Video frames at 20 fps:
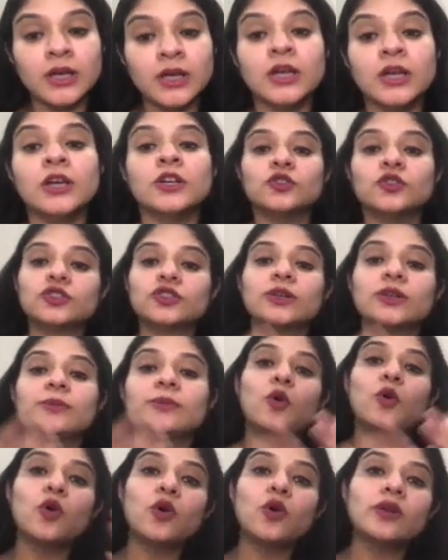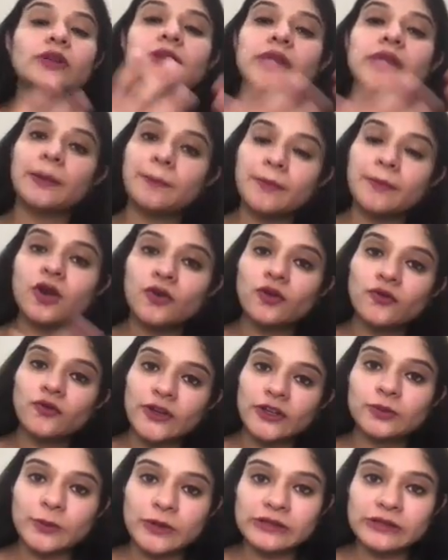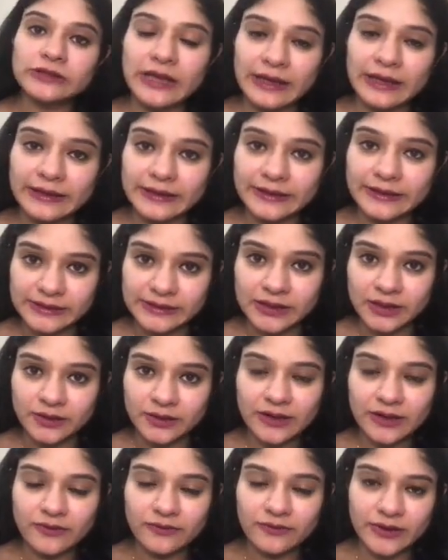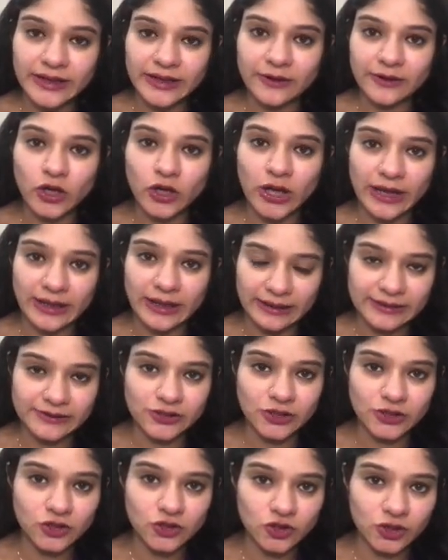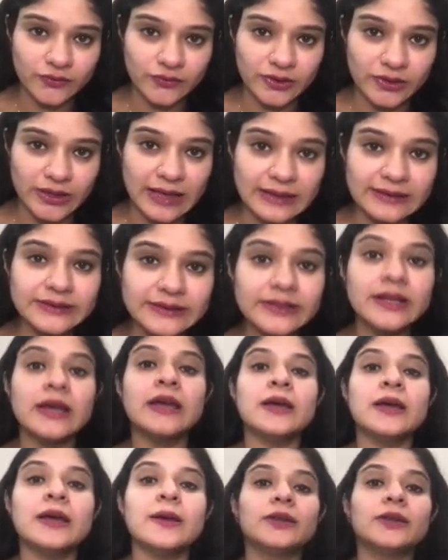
So the more number of H plus ions that we get on ionization of the acid, the